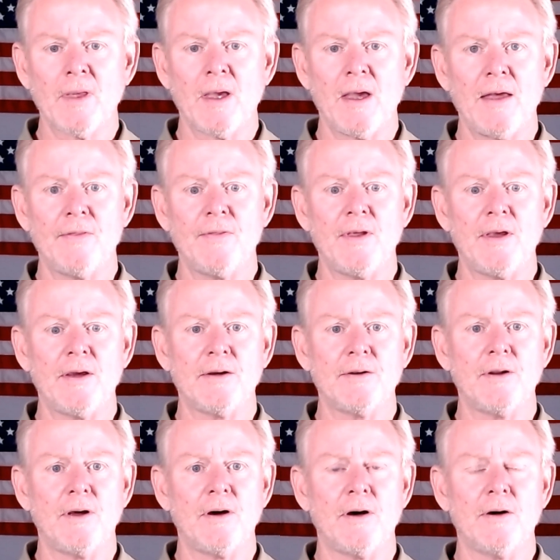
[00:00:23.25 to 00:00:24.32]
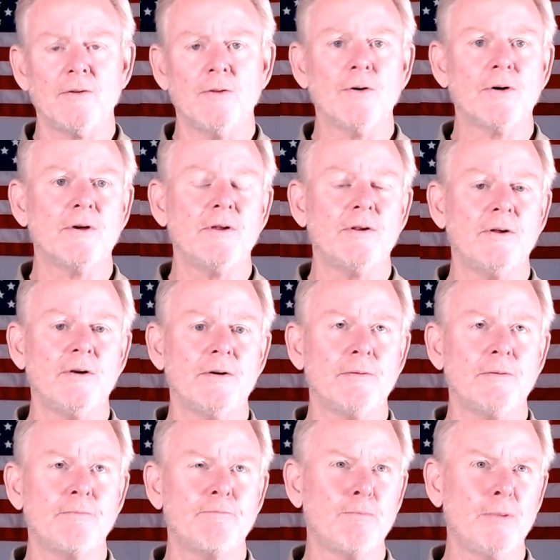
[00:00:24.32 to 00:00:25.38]
and then look at, I
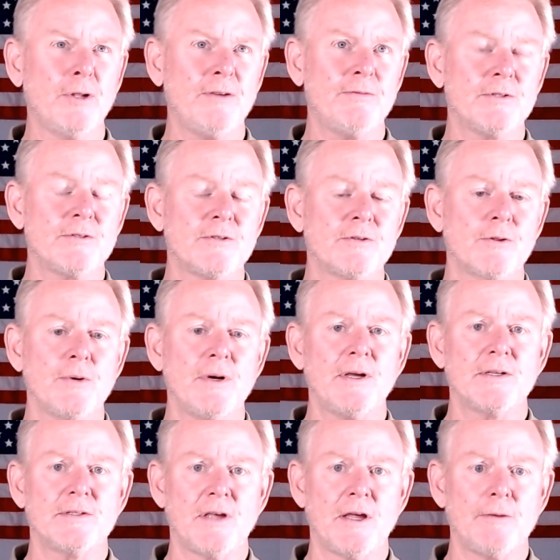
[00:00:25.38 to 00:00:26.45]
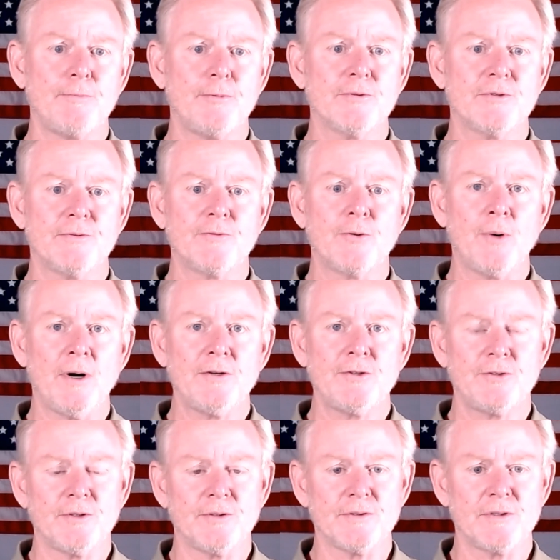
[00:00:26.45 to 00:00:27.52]
believe it's 3 examples of
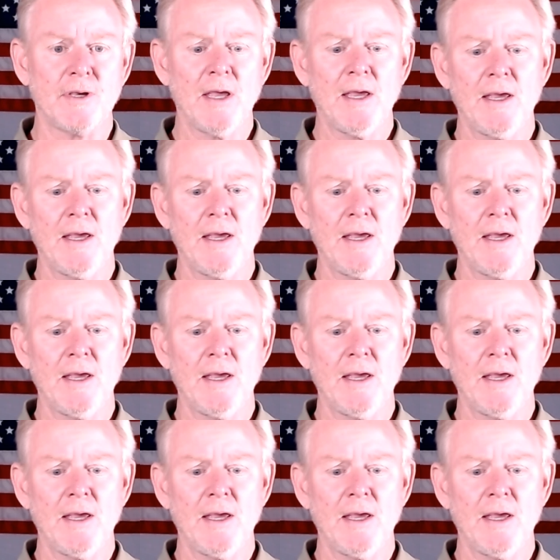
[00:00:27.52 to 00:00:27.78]
questions,